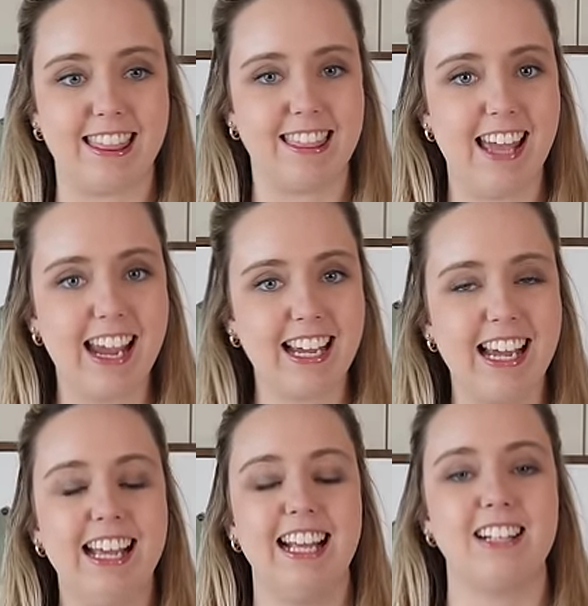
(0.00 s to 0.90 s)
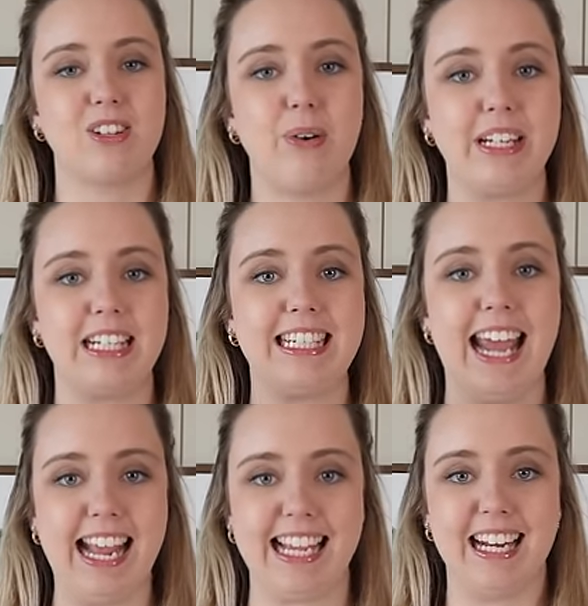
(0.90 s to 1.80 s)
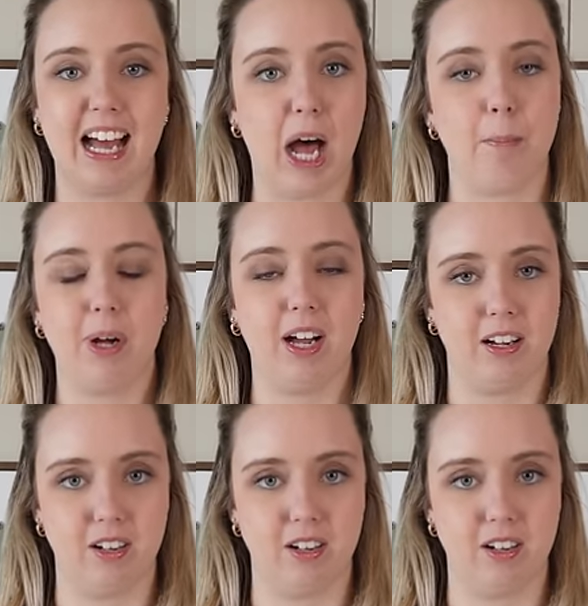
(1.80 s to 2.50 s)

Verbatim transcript: think is going to take it up a